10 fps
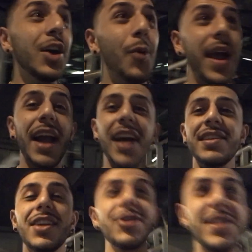Wait,
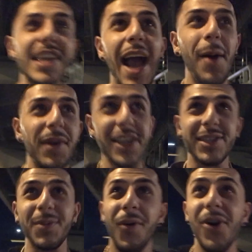guys, did you see how many
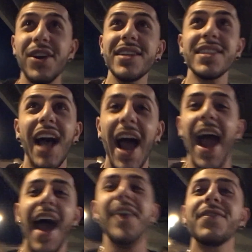supporters I
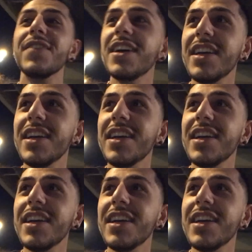have?